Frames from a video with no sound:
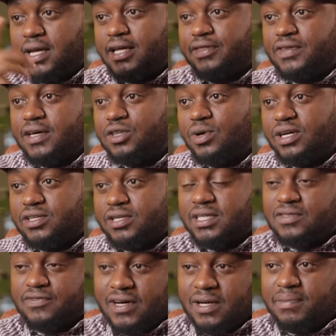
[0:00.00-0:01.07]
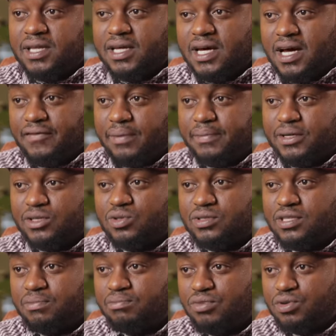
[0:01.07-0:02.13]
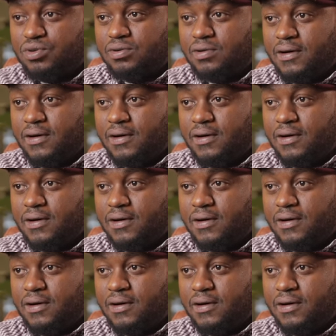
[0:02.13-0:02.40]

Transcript: Then I think they were transferred by the government to Samburu.